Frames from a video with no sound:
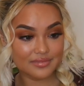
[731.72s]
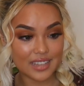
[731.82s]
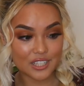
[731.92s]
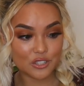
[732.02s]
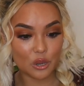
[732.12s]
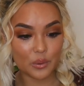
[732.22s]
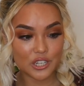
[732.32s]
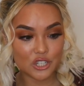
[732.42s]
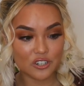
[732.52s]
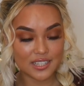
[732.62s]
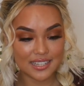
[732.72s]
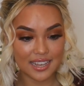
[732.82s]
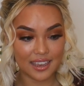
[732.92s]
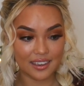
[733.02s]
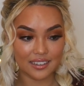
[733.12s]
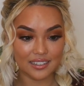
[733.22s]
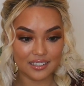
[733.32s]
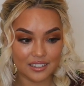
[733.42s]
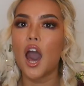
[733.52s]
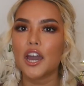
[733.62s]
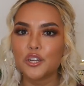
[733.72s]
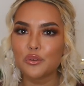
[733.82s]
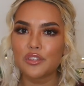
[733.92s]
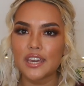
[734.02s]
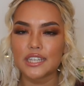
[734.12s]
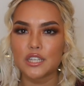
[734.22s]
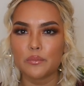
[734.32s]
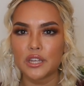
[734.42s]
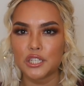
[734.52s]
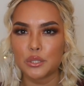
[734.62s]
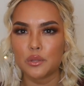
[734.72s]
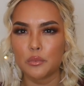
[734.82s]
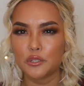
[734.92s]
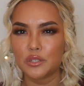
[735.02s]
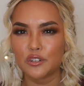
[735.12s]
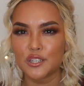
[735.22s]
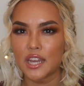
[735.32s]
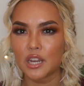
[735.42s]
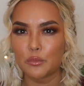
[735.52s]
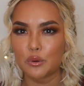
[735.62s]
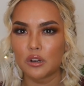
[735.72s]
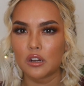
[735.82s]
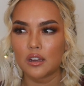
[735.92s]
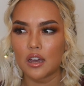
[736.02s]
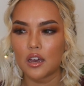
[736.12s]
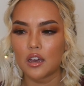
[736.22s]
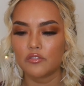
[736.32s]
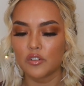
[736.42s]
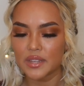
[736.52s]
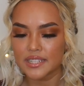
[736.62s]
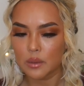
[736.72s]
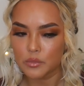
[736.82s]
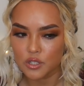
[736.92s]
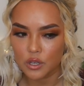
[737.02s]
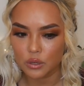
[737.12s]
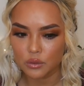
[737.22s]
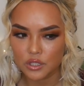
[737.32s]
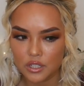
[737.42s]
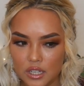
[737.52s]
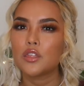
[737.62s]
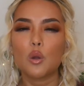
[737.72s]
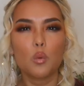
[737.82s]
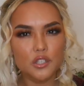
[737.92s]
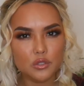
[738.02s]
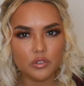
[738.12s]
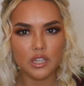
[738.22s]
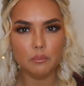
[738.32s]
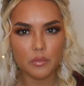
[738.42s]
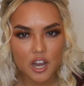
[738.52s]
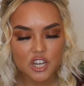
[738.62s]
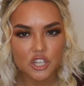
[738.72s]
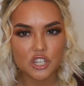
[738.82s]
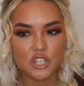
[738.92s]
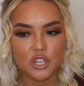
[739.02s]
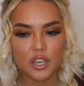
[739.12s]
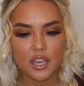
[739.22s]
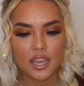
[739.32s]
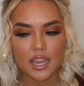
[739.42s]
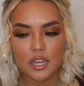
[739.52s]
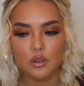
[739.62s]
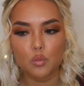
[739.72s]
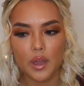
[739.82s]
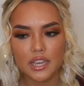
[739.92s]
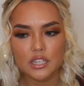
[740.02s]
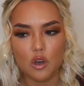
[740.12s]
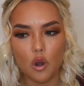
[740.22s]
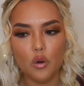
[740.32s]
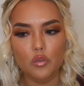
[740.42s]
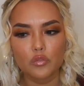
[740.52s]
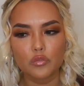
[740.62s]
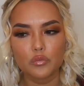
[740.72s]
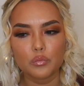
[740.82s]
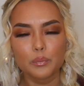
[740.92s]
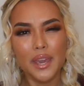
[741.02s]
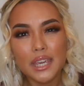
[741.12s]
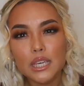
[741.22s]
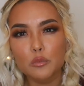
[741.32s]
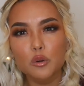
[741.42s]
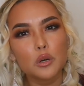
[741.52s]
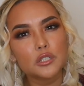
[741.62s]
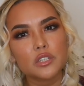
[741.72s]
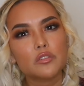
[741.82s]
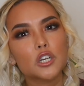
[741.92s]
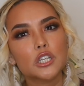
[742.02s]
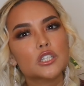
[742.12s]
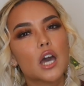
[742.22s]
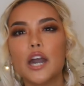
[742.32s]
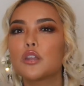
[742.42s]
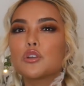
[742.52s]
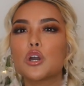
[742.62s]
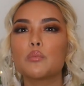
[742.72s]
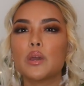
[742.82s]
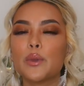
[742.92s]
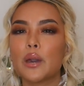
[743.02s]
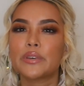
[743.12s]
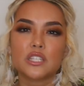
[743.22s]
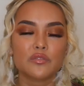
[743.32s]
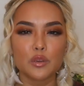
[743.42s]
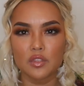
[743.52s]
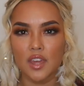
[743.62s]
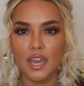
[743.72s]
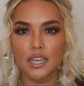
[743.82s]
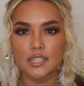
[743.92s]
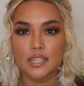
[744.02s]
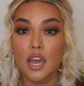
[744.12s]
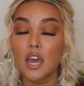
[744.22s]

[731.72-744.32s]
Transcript: That's so interesting. I don't think it's something to do with the multiverse anymore from this episode. There wasn't really much in ways of making it more multiverse. I don't know, maybe I missed a few things.